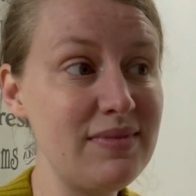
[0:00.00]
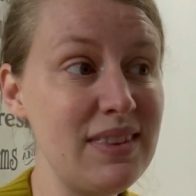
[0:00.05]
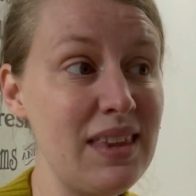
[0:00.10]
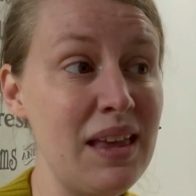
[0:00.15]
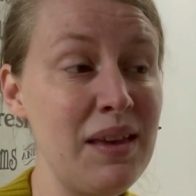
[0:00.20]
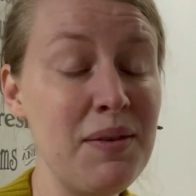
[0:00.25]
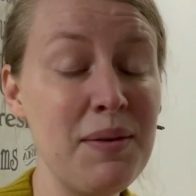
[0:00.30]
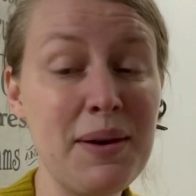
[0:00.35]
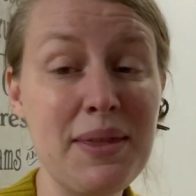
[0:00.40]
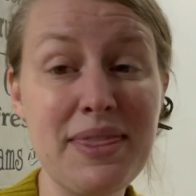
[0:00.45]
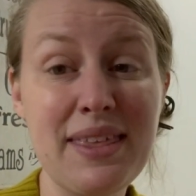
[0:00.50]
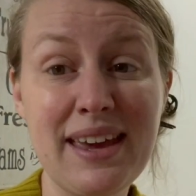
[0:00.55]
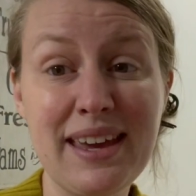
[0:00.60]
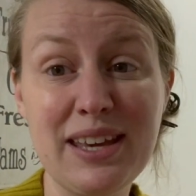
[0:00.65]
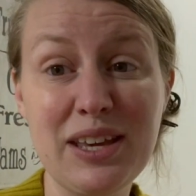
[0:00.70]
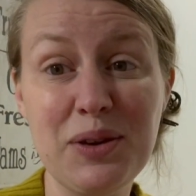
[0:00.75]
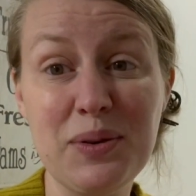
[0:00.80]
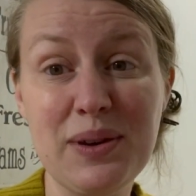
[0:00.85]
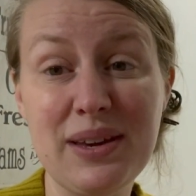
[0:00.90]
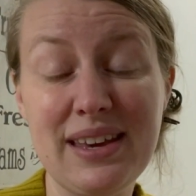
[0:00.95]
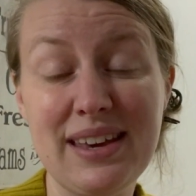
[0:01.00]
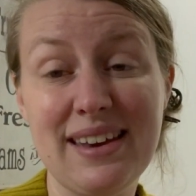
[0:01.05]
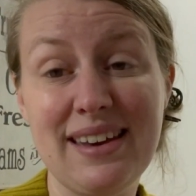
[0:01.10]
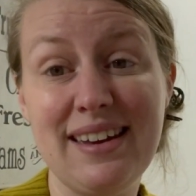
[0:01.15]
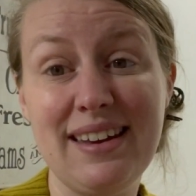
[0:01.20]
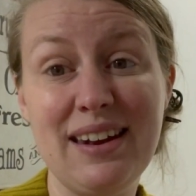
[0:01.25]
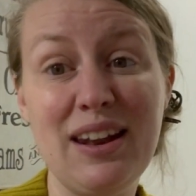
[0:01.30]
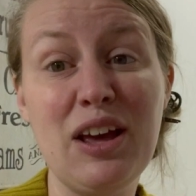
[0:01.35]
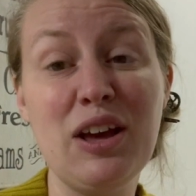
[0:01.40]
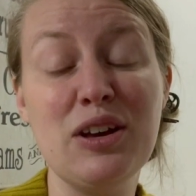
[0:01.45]
But thank you again
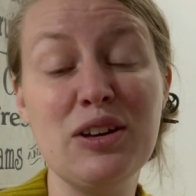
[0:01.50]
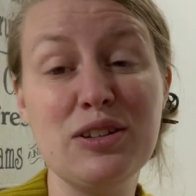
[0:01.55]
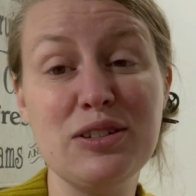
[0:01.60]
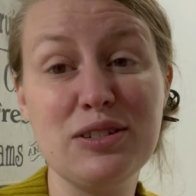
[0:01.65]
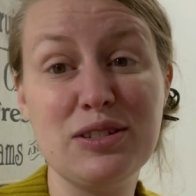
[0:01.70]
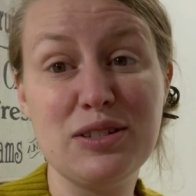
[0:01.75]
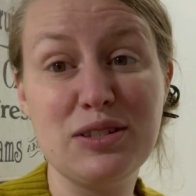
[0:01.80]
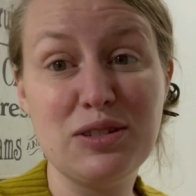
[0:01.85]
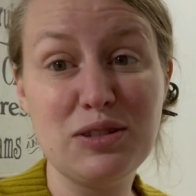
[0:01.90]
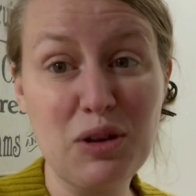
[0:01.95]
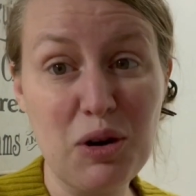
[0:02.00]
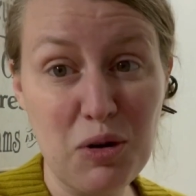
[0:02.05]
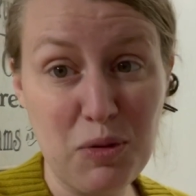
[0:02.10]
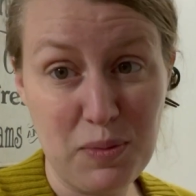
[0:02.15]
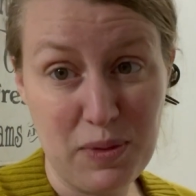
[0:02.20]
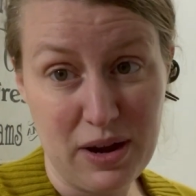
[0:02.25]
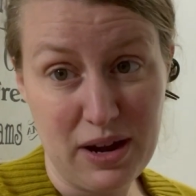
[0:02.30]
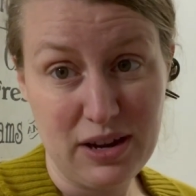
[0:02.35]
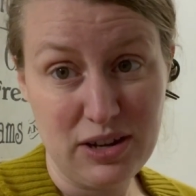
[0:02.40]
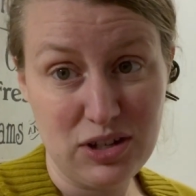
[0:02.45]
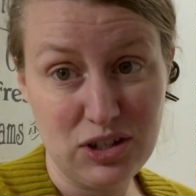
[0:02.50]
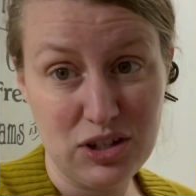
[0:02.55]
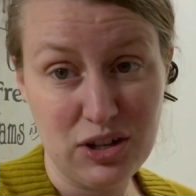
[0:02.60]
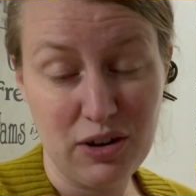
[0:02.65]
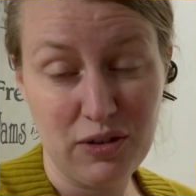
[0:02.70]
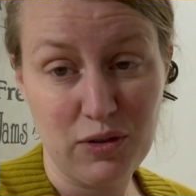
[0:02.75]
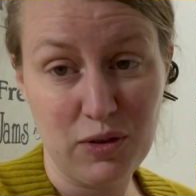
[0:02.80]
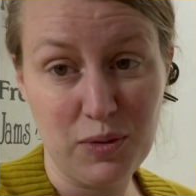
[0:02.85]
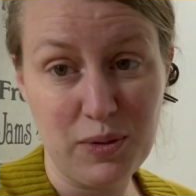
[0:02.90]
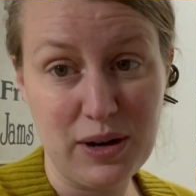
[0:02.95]
so much
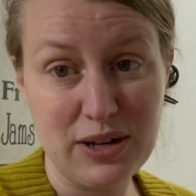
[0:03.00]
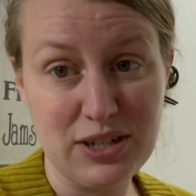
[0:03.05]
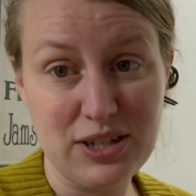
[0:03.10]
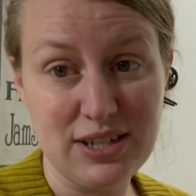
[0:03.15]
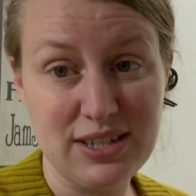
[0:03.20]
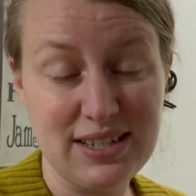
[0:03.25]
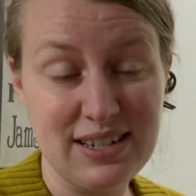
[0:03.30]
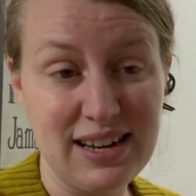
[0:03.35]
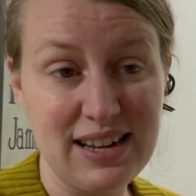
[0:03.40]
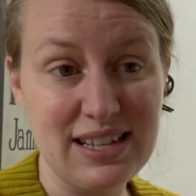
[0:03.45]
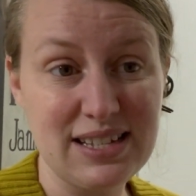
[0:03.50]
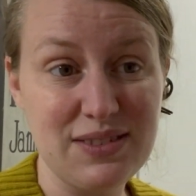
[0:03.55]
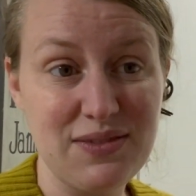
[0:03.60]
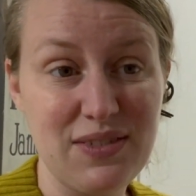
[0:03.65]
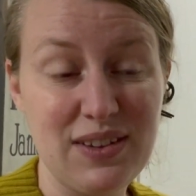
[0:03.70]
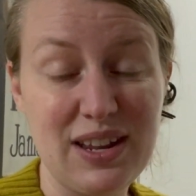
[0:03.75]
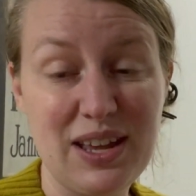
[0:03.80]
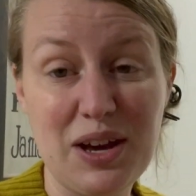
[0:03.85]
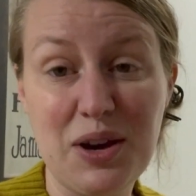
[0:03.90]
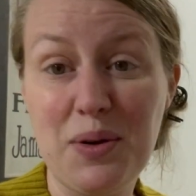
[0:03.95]
for watching today's video,